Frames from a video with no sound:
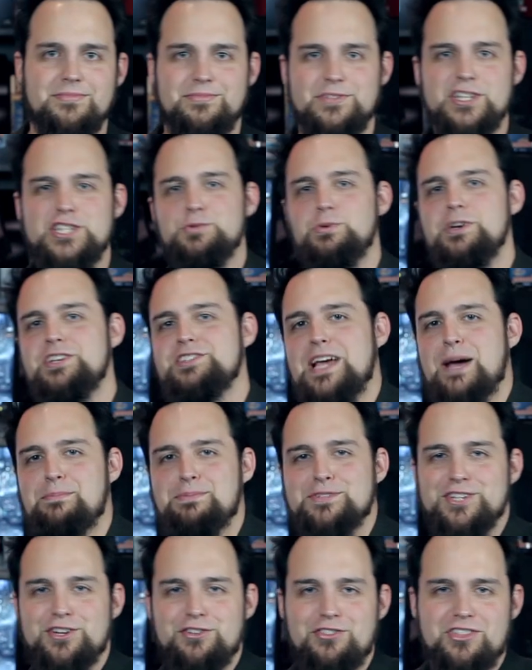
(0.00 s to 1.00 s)
This week's
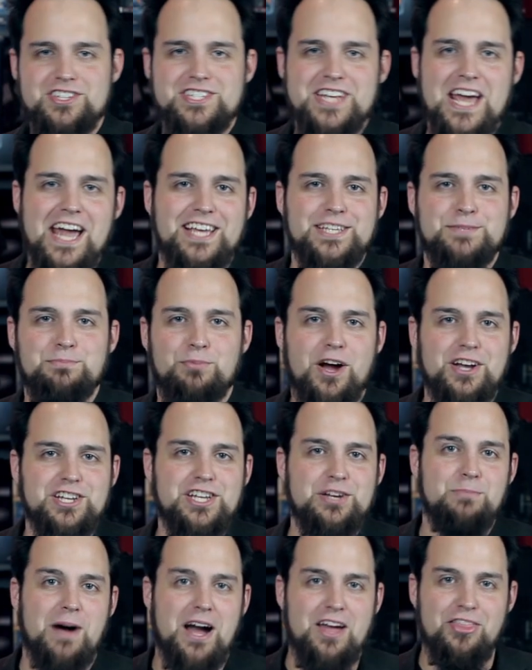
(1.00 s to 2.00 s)
episode of The Tek is brought to
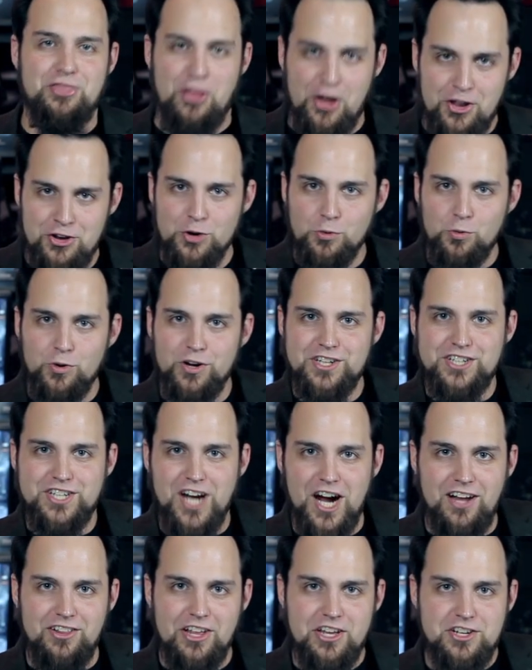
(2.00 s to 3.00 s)
you by Thunderwood
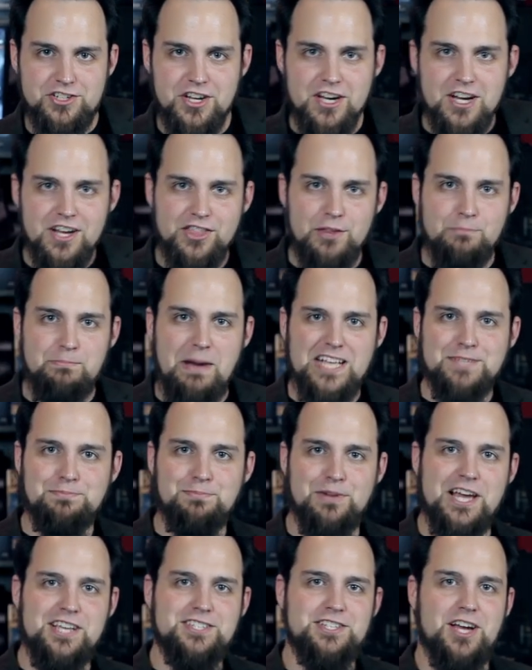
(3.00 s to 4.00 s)
College, the best
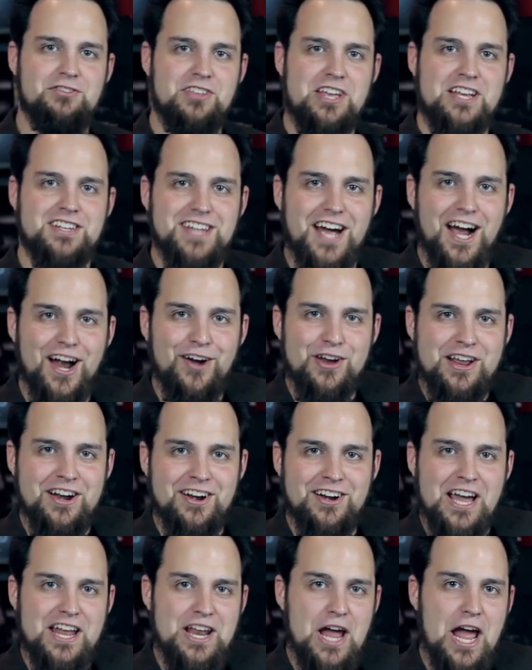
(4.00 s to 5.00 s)
place on the entire
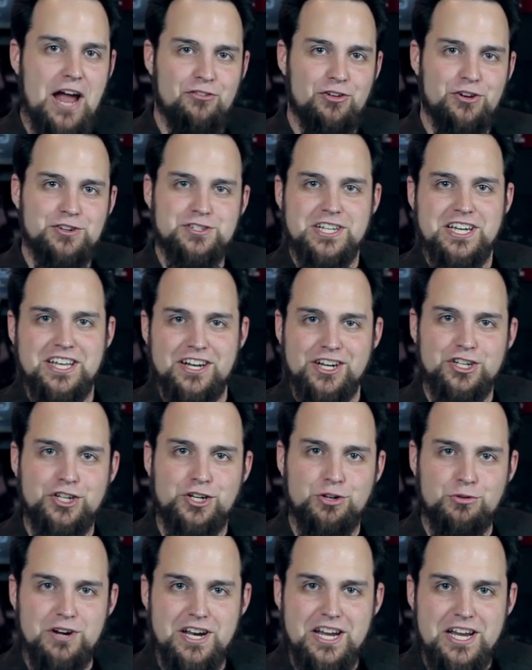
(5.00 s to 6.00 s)
internet ever to get a
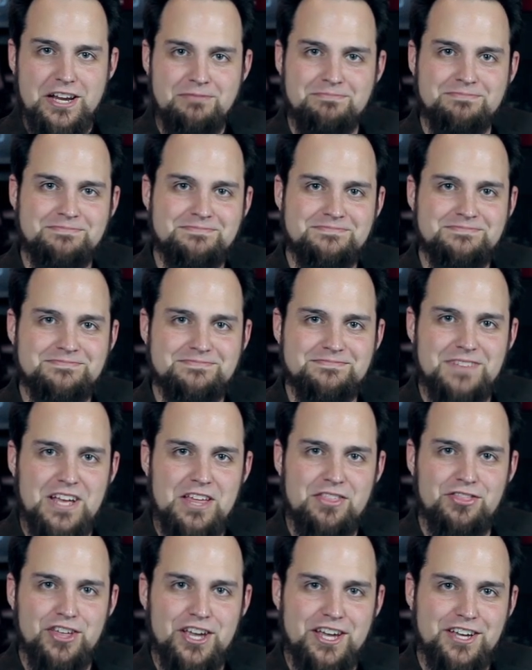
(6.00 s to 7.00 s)
degree
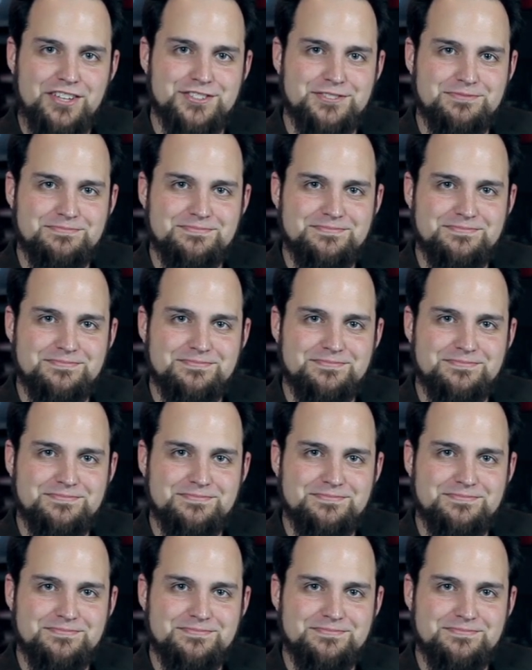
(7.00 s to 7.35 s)
in things.